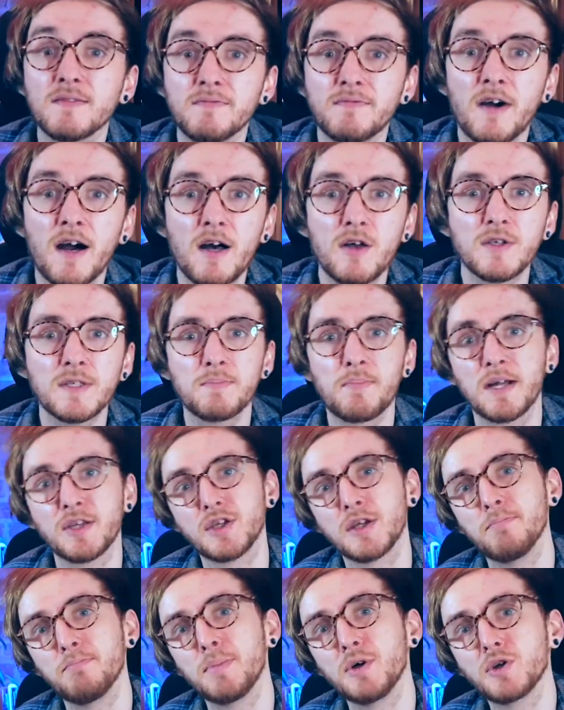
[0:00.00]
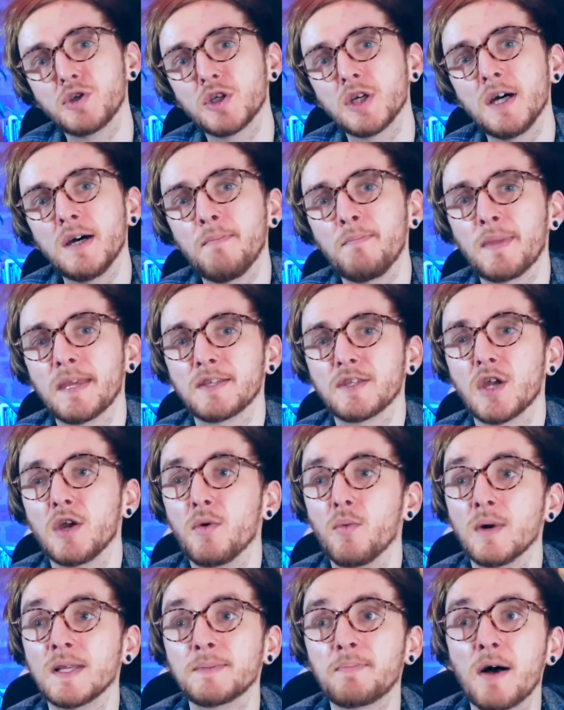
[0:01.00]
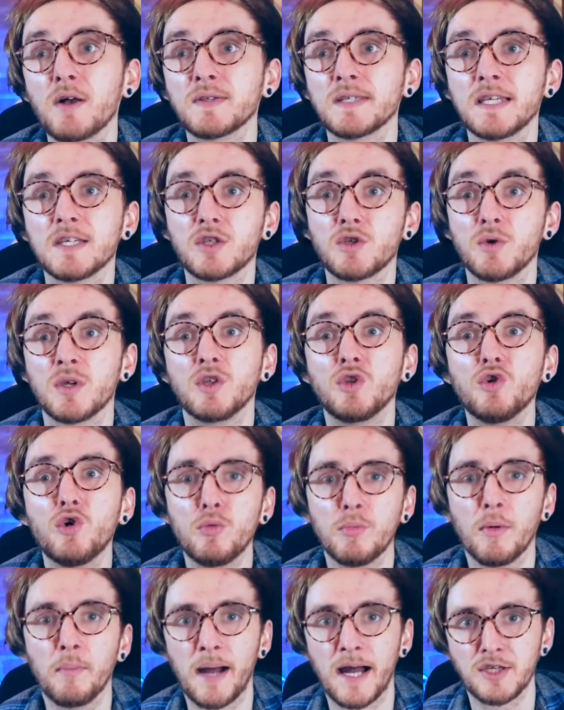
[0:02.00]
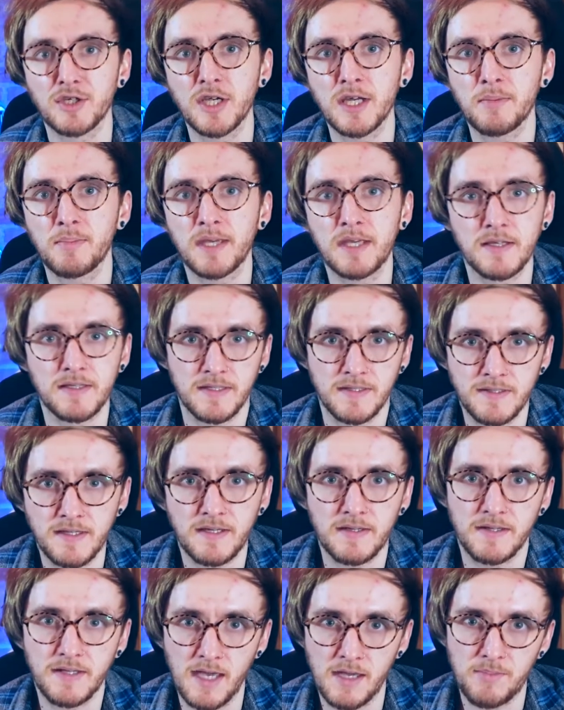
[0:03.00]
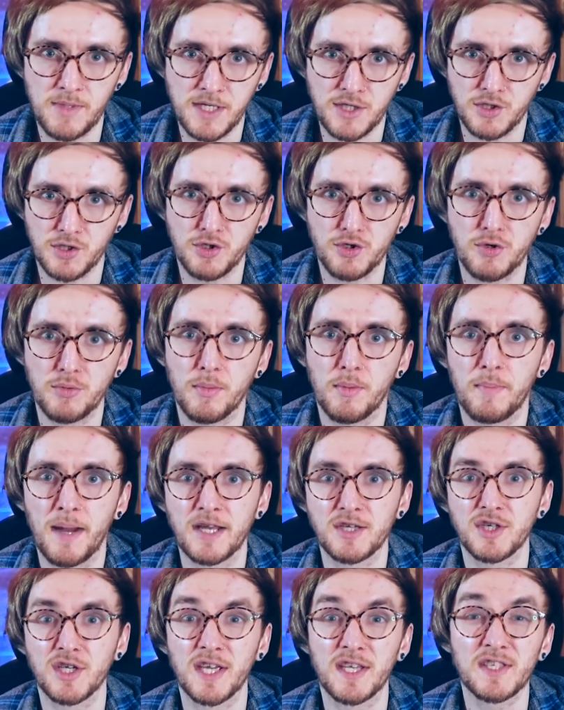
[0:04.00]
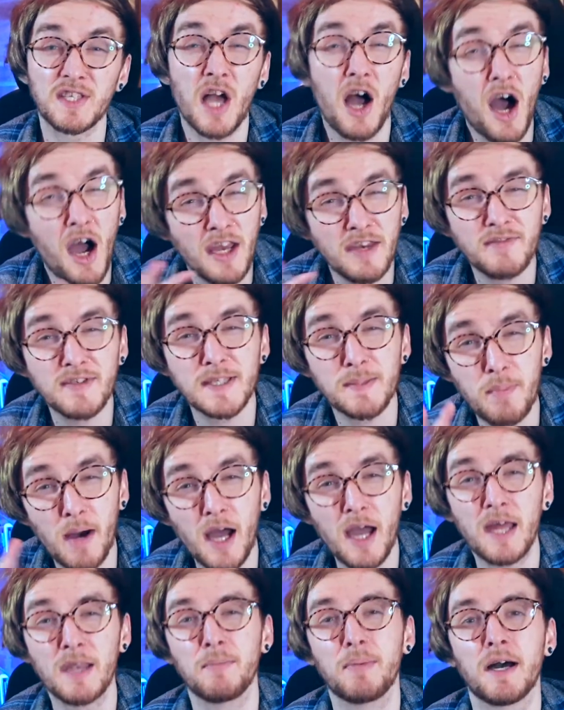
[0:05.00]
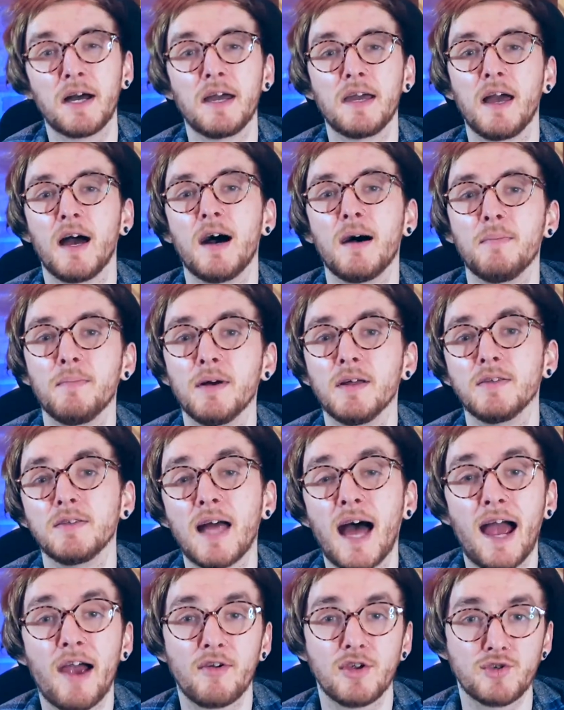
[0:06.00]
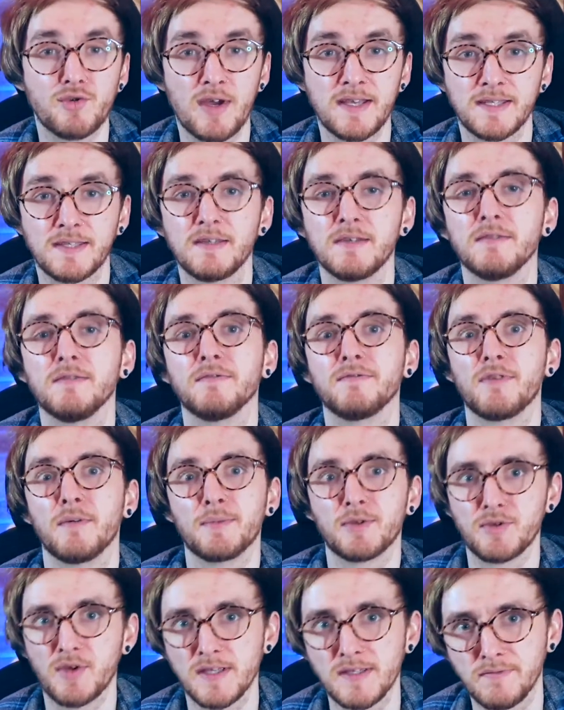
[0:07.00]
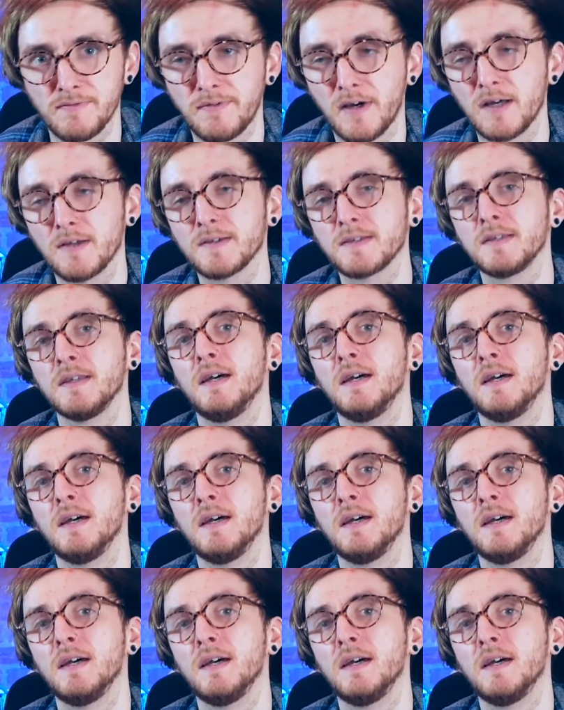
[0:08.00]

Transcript: Files by Jim Butcher, and so when Spellsy is doing normal magic, because inside the game you can do normal magic, it's kind of inspired by Harry Dresden from The Dresden Files.